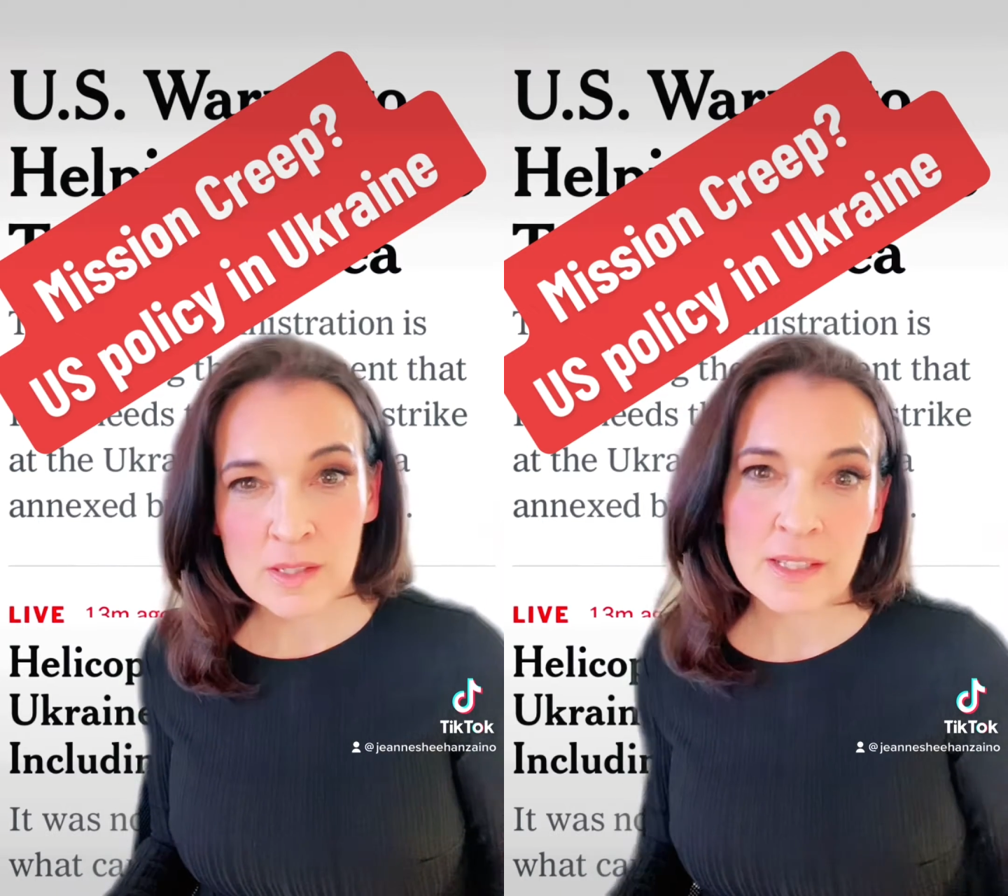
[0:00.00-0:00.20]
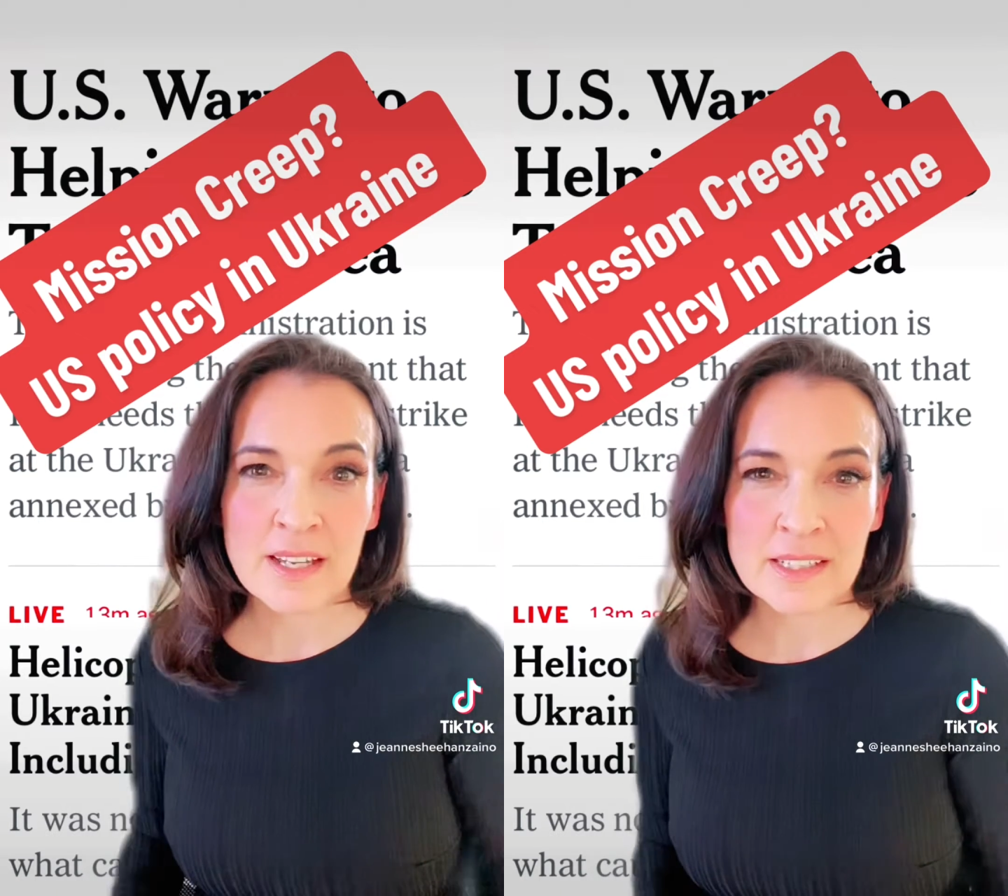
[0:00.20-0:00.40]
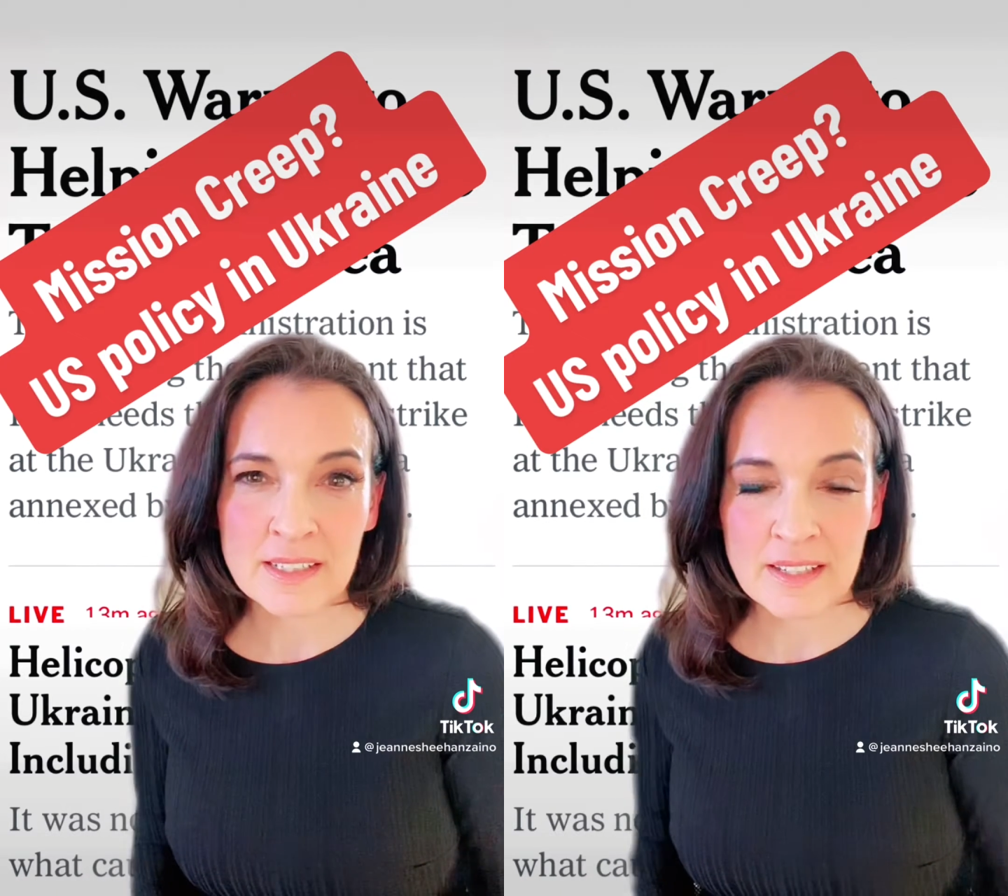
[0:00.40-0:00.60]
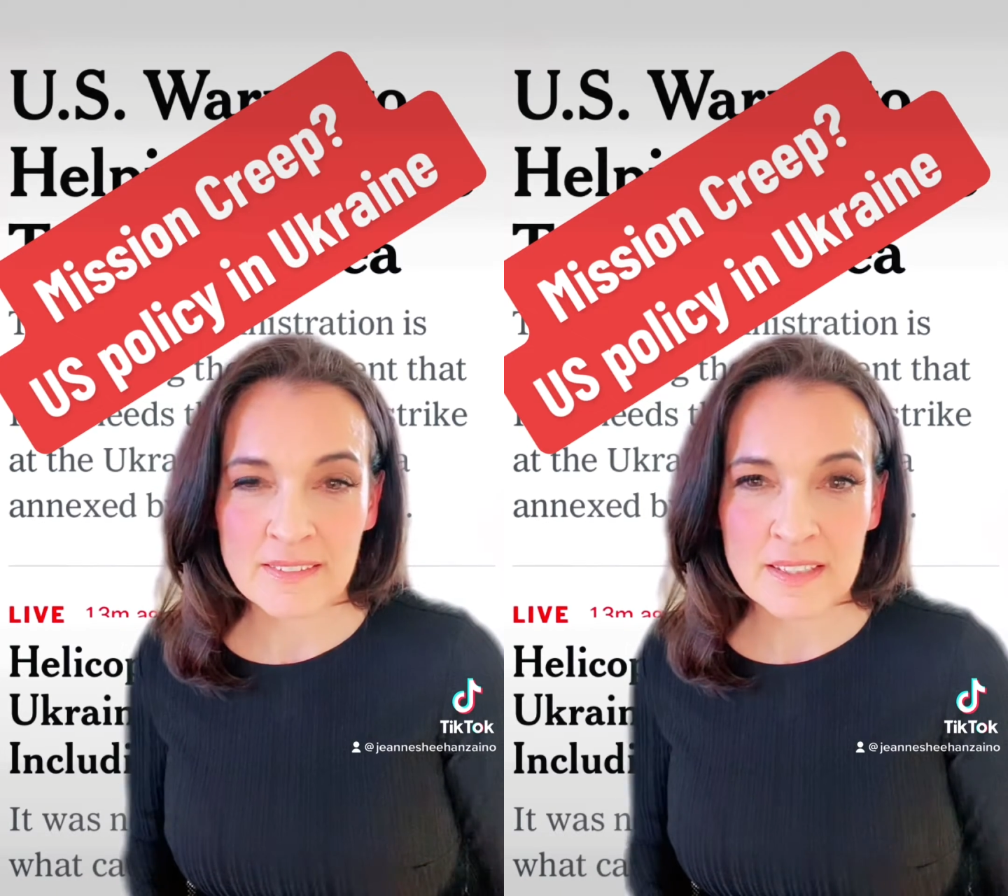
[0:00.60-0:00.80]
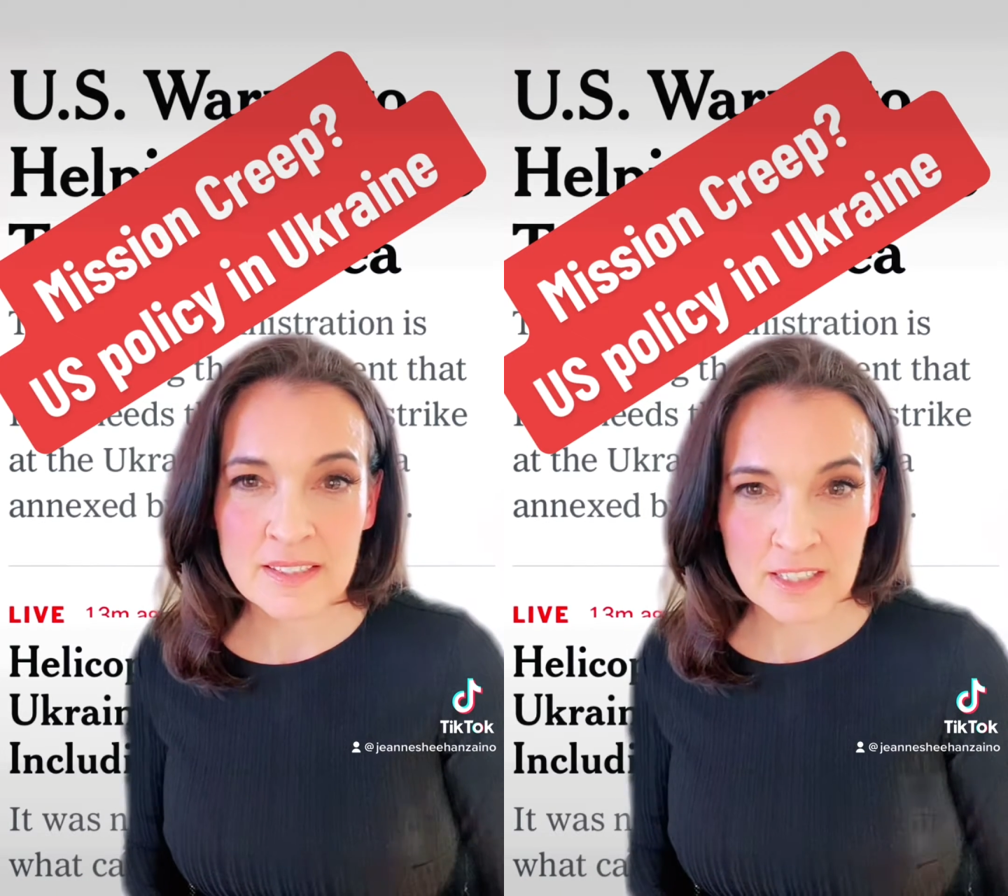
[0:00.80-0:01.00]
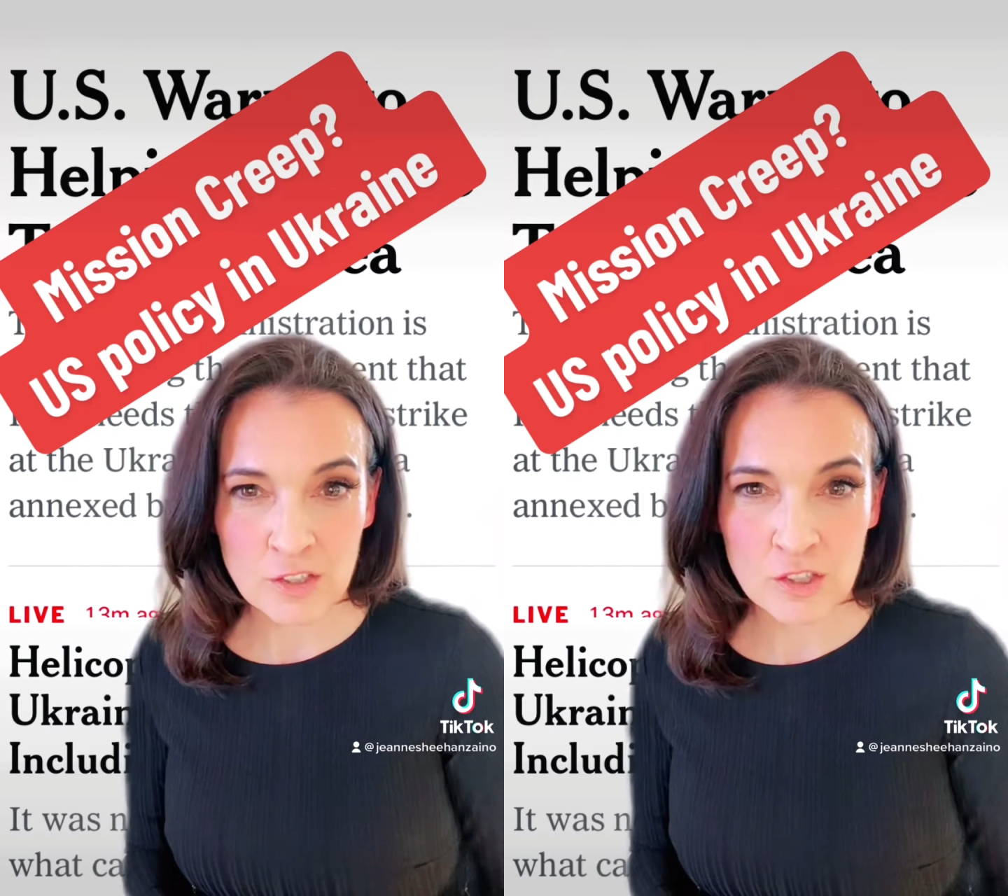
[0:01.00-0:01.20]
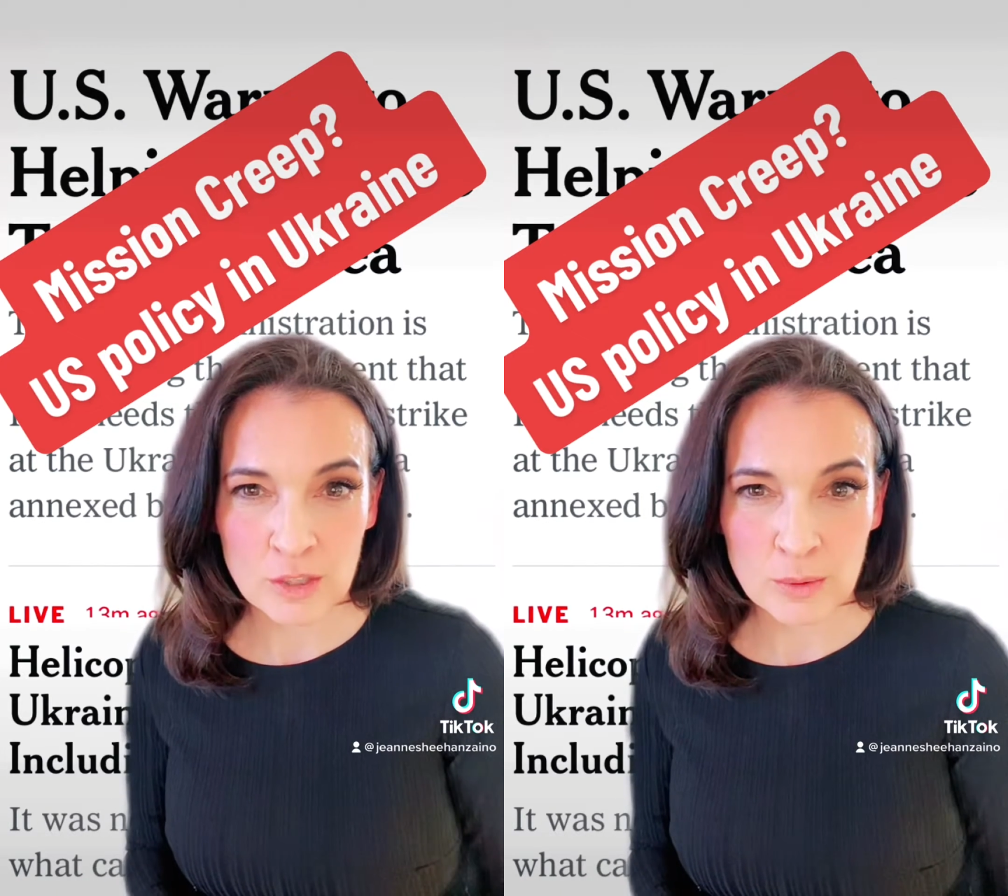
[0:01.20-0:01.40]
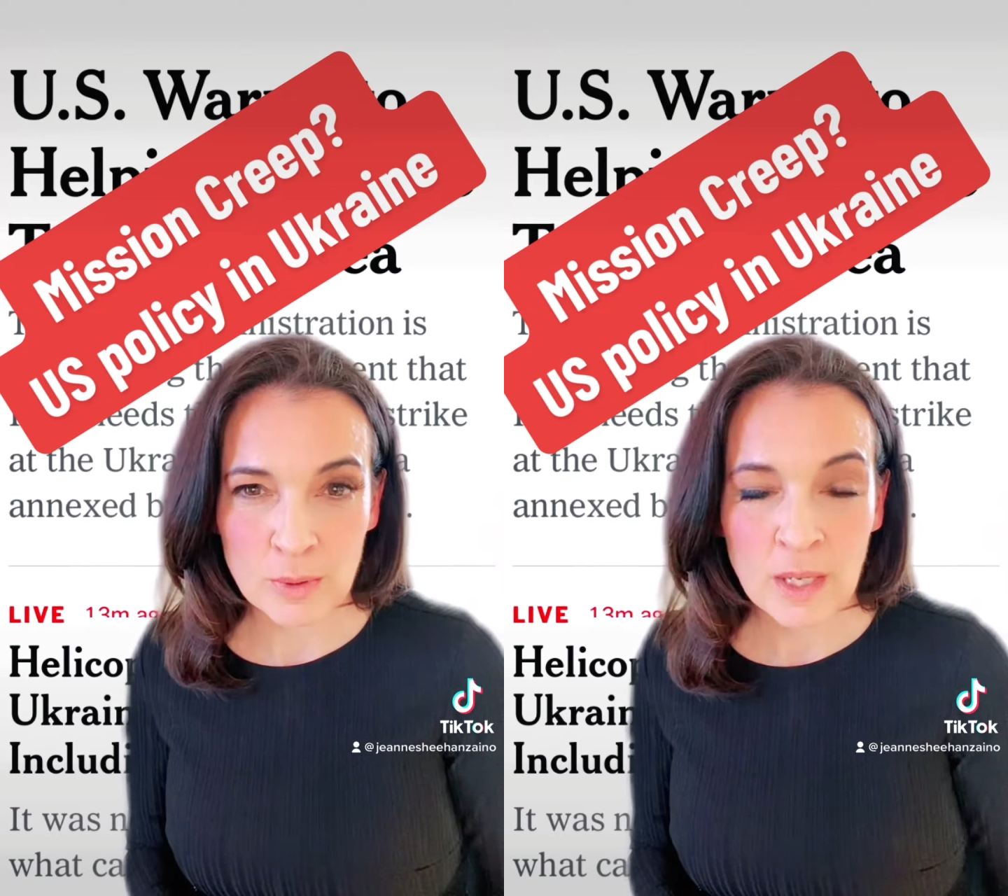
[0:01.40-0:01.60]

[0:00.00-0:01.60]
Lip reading: line on this issue.